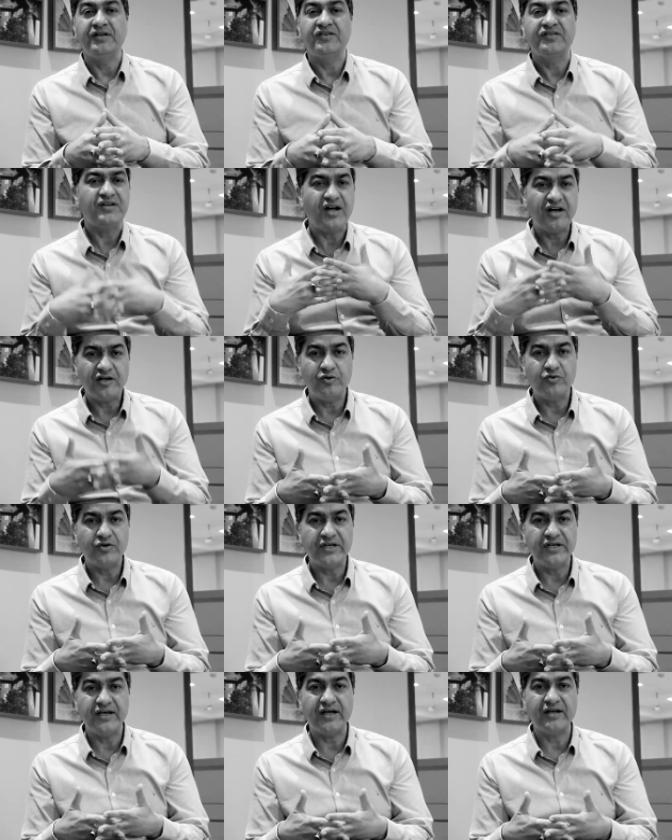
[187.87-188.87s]
start
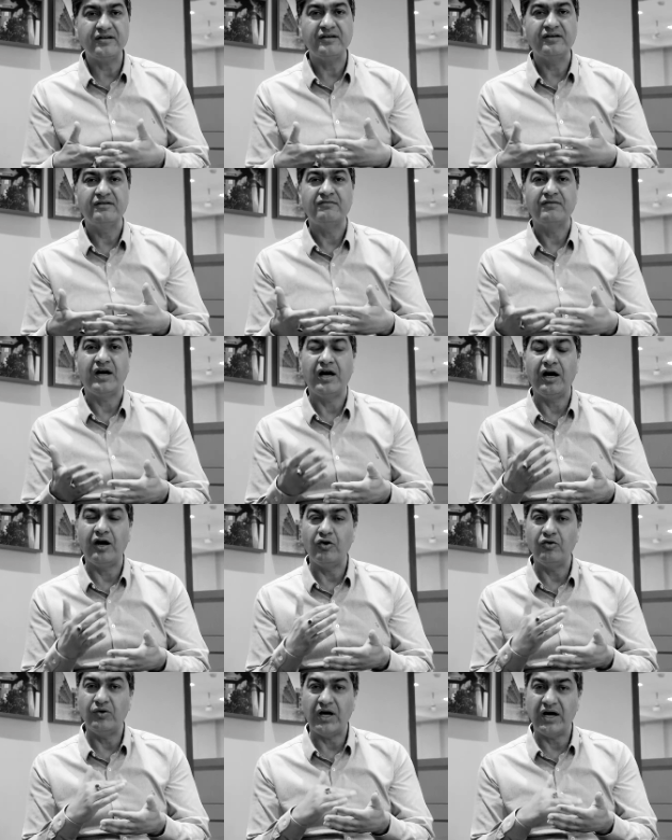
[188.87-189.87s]
looking at
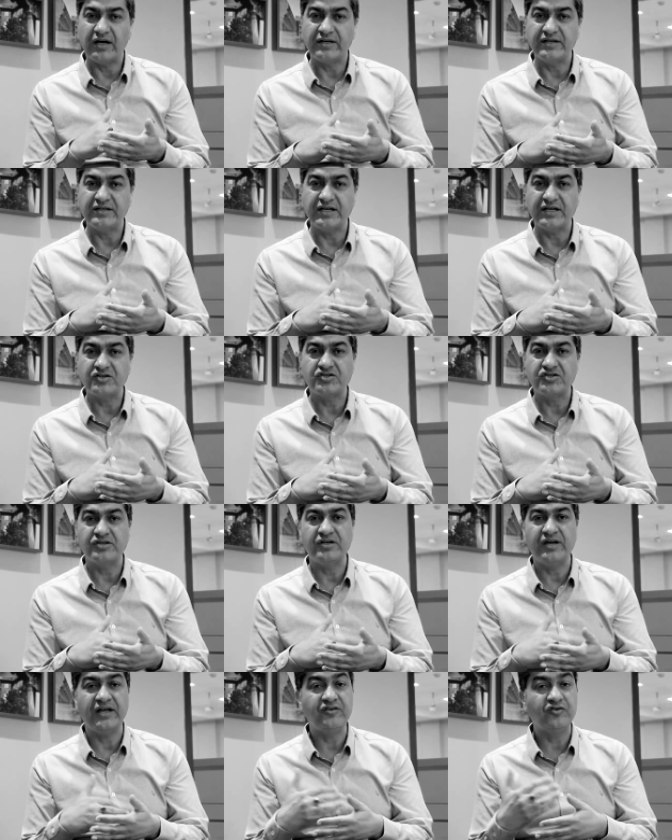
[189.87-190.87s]
how
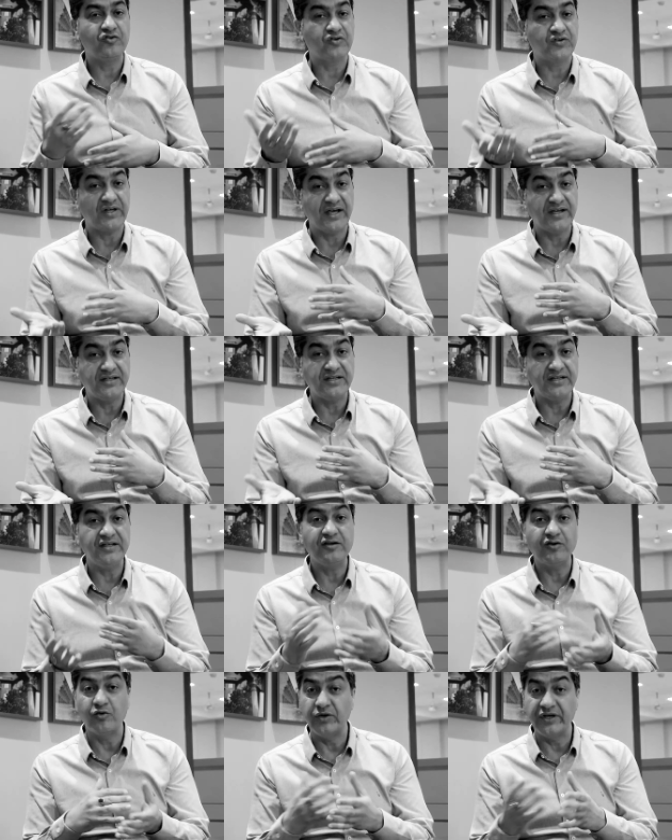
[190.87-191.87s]
architecture and society
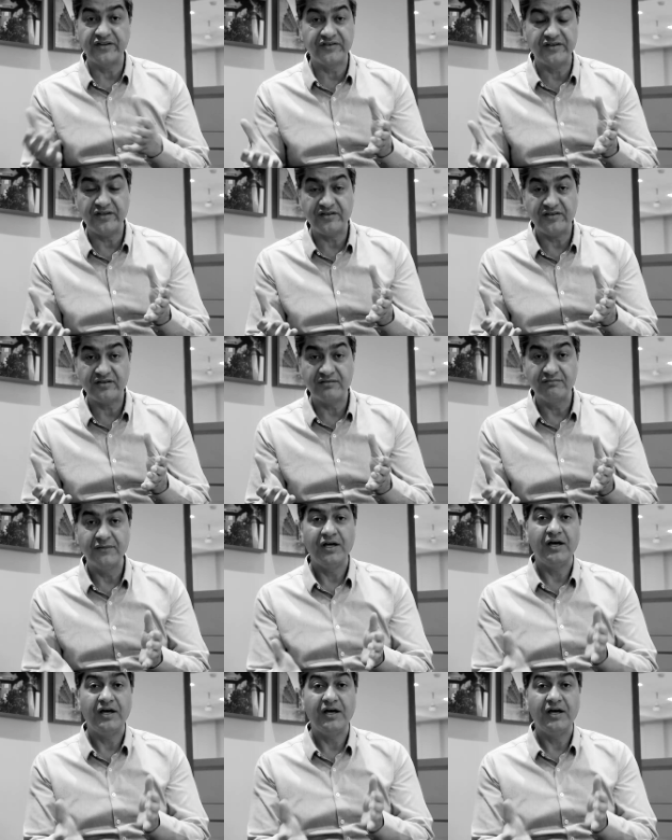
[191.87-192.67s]
coexist,